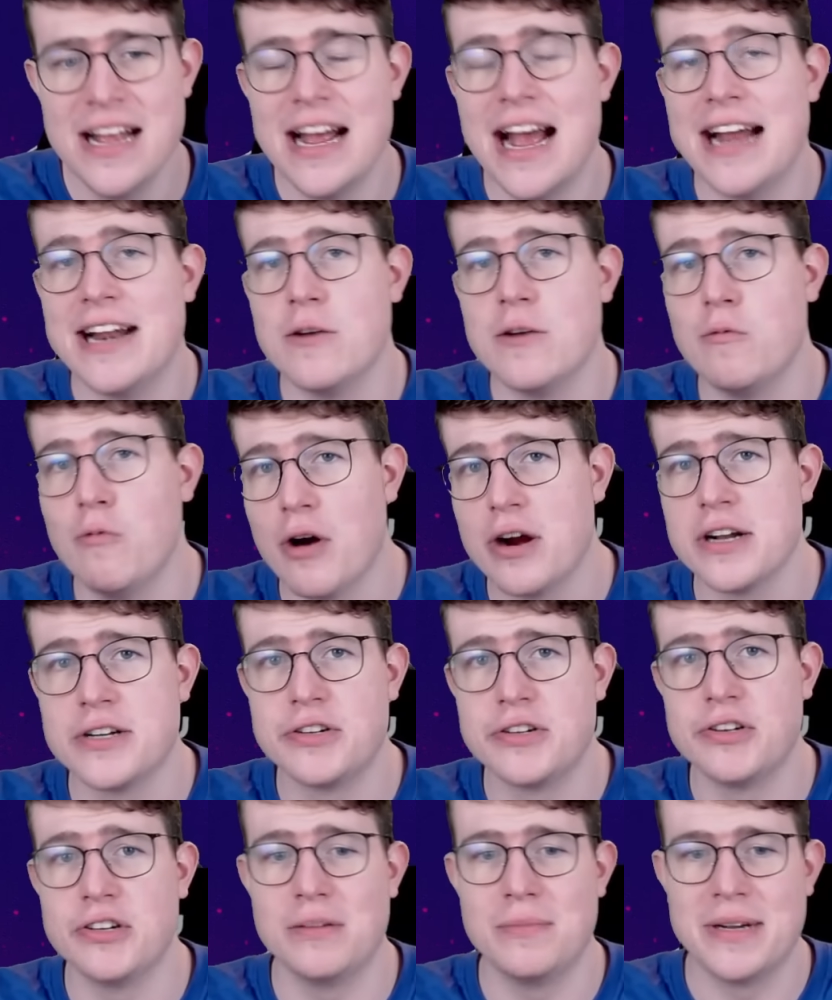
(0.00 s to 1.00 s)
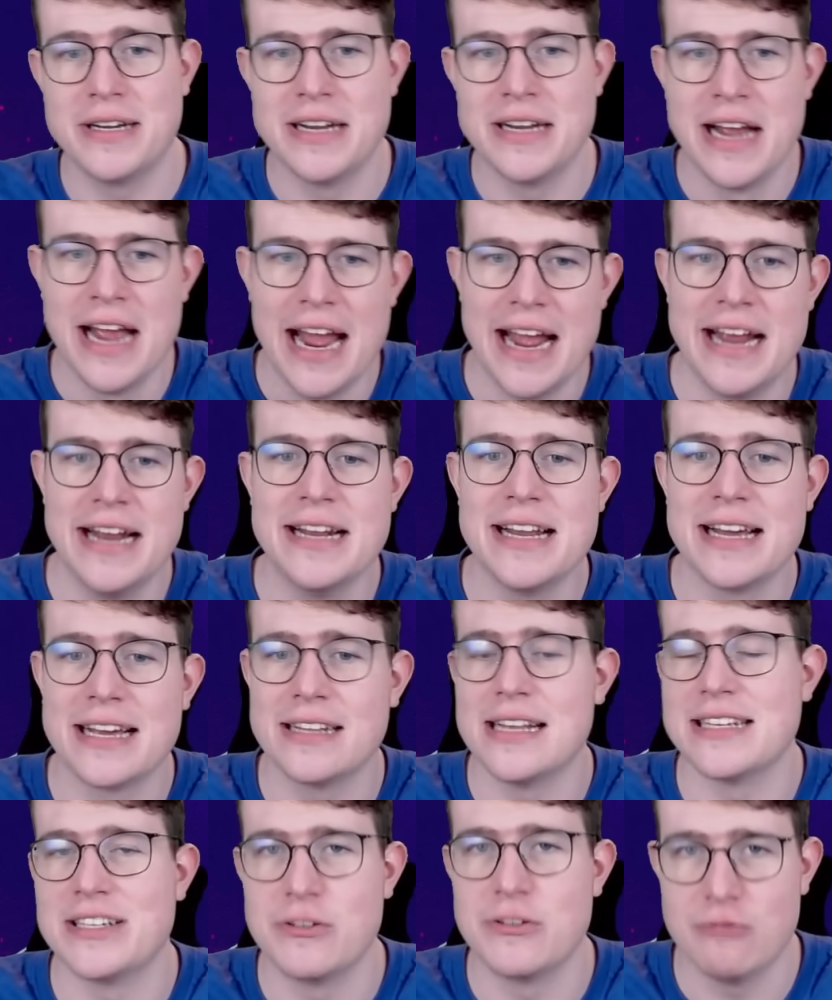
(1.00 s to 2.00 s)
and the Royal Tournament in the
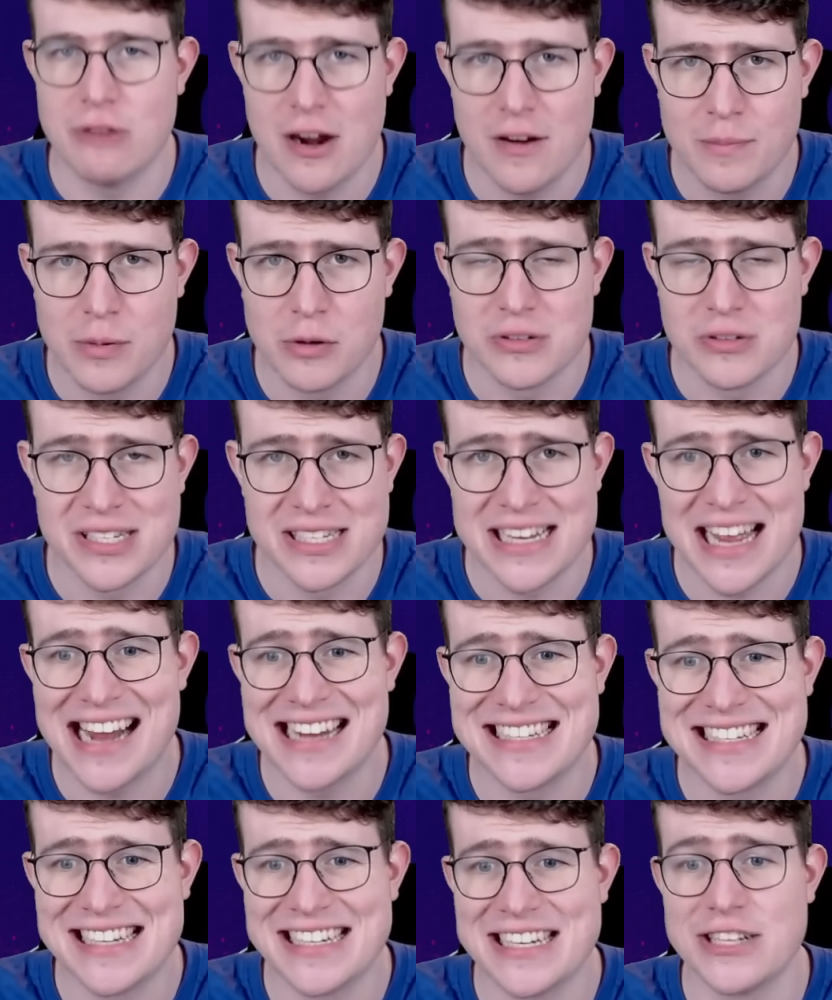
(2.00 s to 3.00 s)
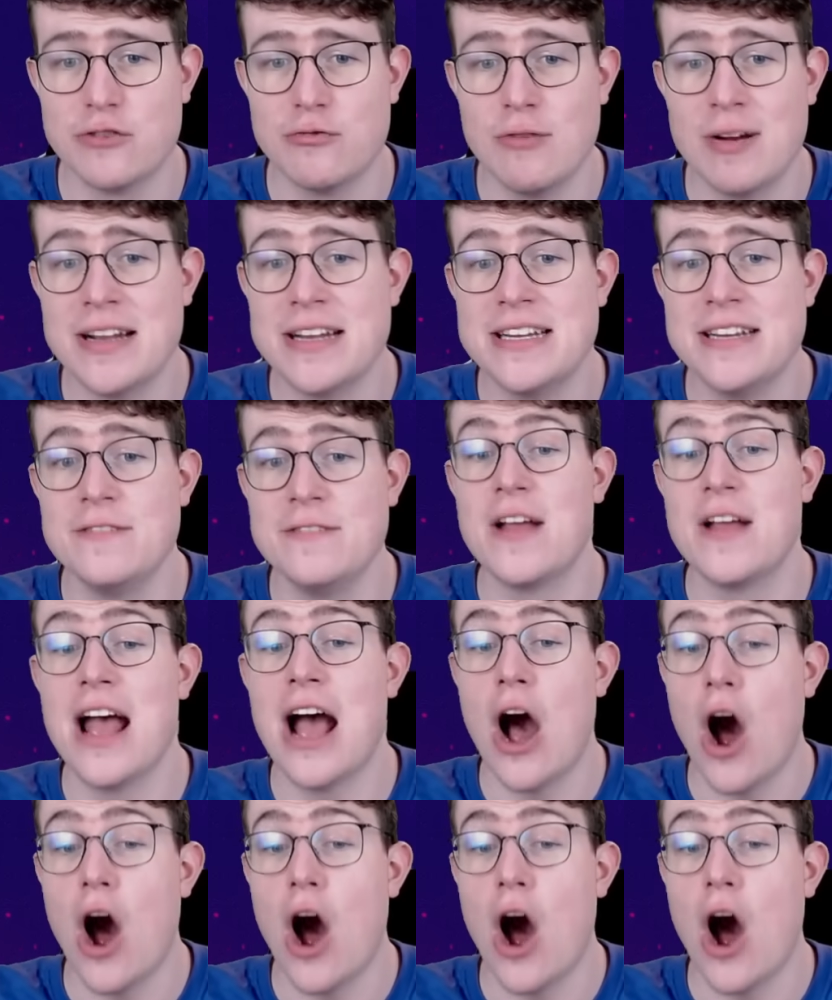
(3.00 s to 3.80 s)
Classic Draft mode starts at the 20th